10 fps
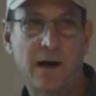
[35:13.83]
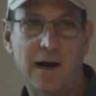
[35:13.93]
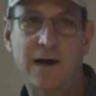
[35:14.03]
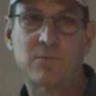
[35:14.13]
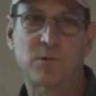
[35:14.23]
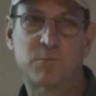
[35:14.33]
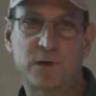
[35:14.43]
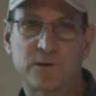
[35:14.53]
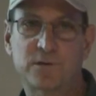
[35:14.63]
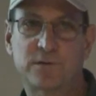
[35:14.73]
Iowa
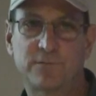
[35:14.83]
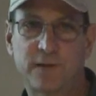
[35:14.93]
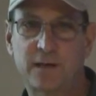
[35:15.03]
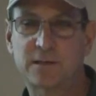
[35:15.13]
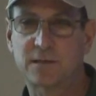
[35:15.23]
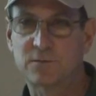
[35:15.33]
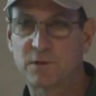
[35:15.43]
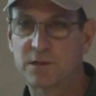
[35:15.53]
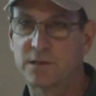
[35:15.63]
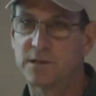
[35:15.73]
producer faces,
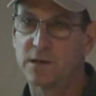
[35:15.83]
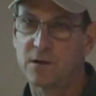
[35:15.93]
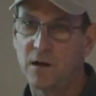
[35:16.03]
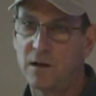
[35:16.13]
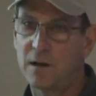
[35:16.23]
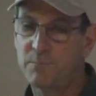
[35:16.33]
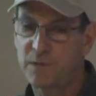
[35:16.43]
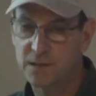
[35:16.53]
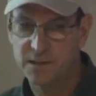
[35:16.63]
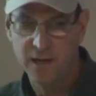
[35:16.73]
which is you call
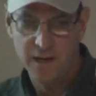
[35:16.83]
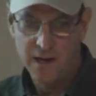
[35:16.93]
up this